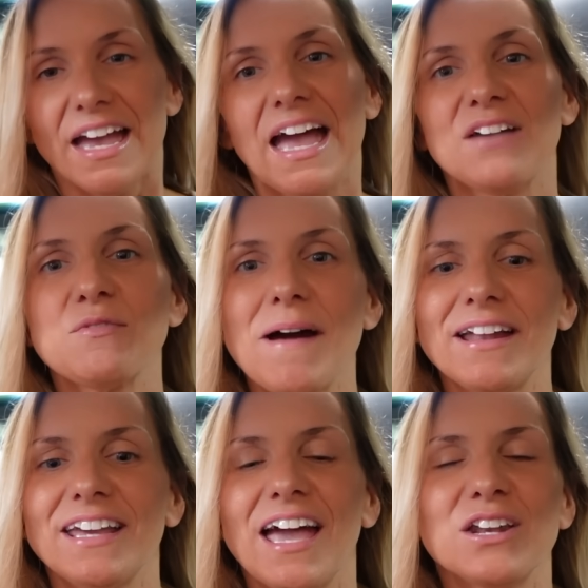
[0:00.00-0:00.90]
Hey
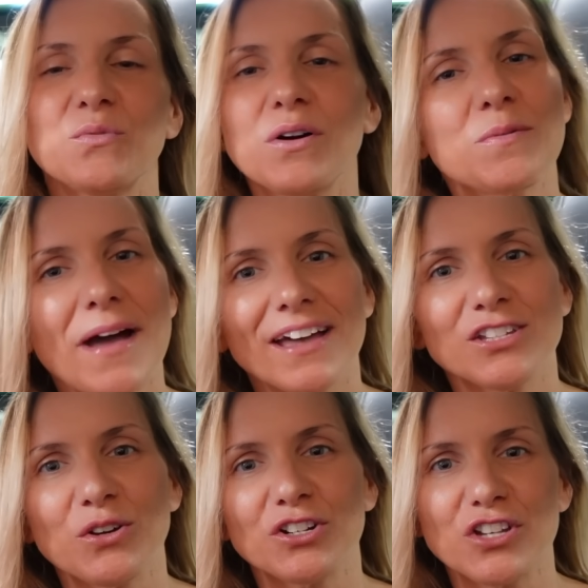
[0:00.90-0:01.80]
everybody, and welcome back
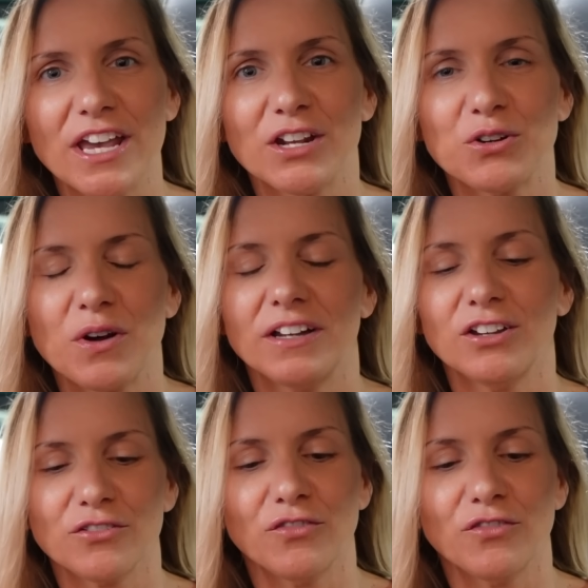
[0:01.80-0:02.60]
to our channel, another